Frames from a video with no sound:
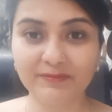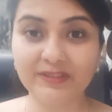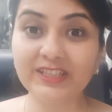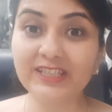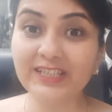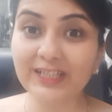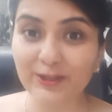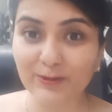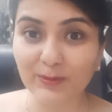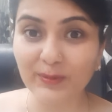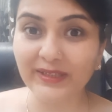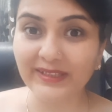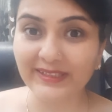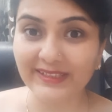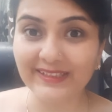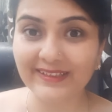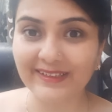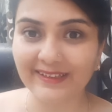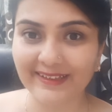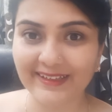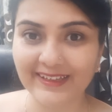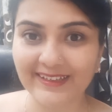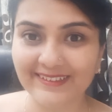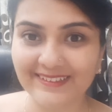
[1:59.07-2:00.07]
T20
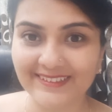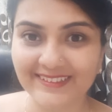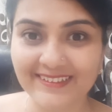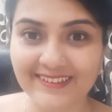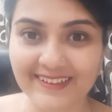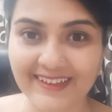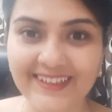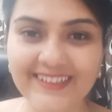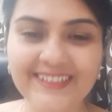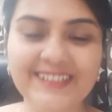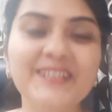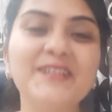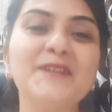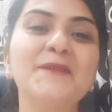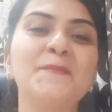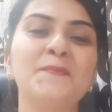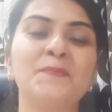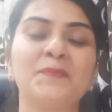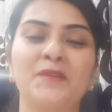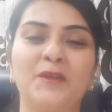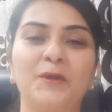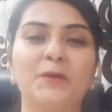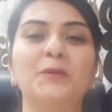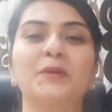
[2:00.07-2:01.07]
cricket, right?
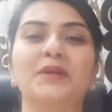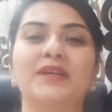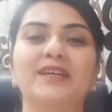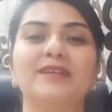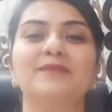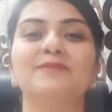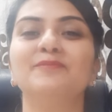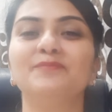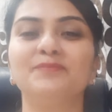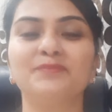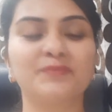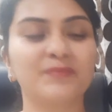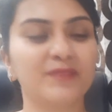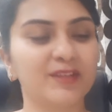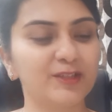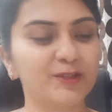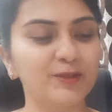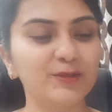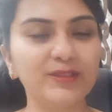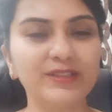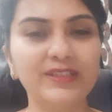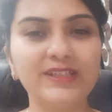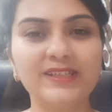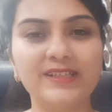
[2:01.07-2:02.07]
Okay,
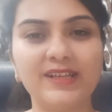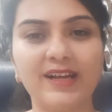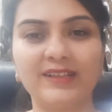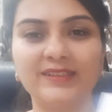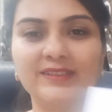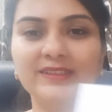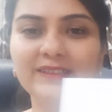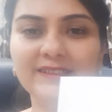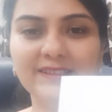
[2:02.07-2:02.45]
so these are the